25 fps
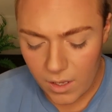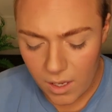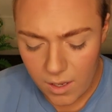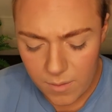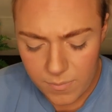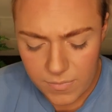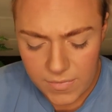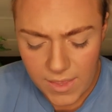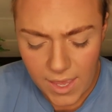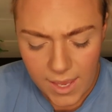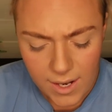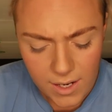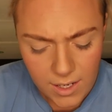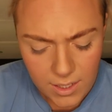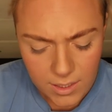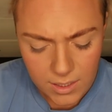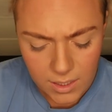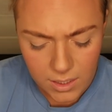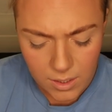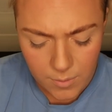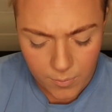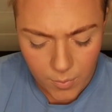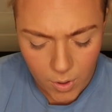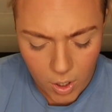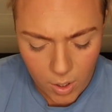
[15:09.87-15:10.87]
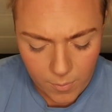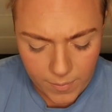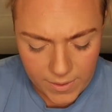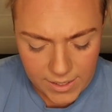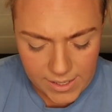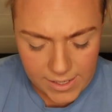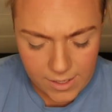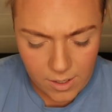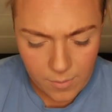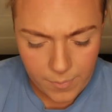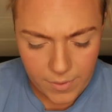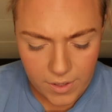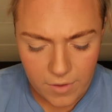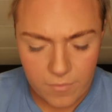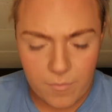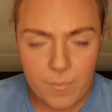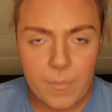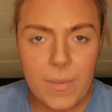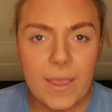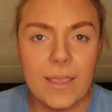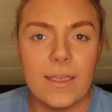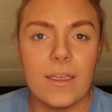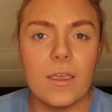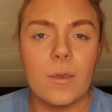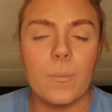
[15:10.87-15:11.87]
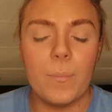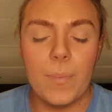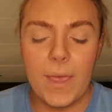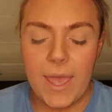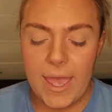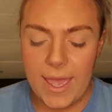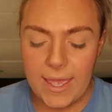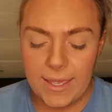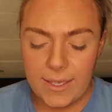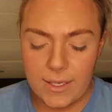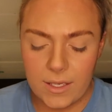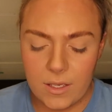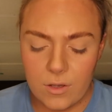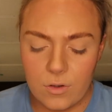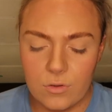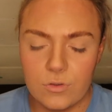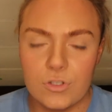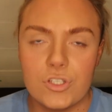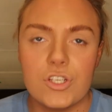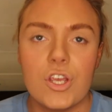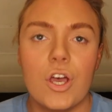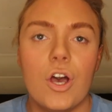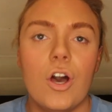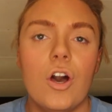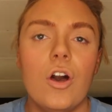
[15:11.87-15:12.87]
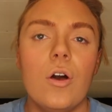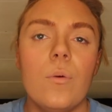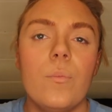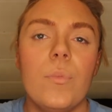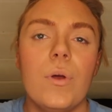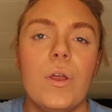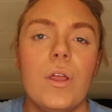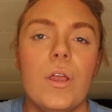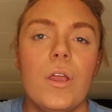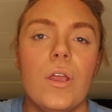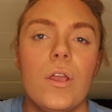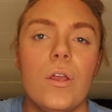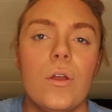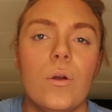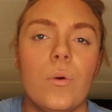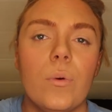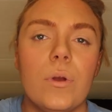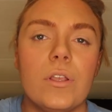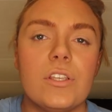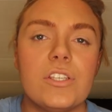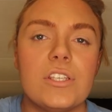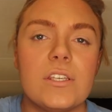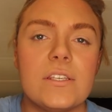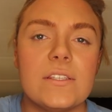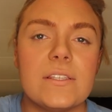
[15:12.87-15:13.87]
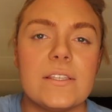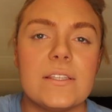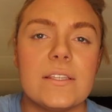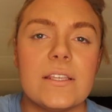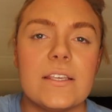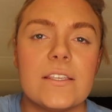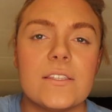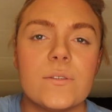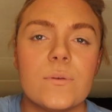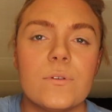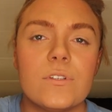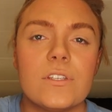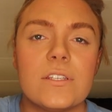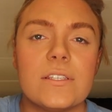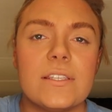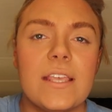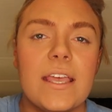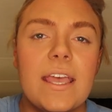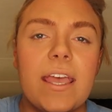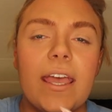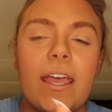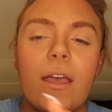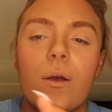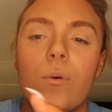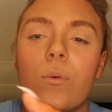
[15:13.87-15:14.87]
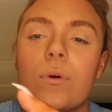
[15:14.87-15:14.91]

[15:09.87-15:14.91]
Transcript: I'm then going to pop a little bit of Mink Pink on top, which is this one just here.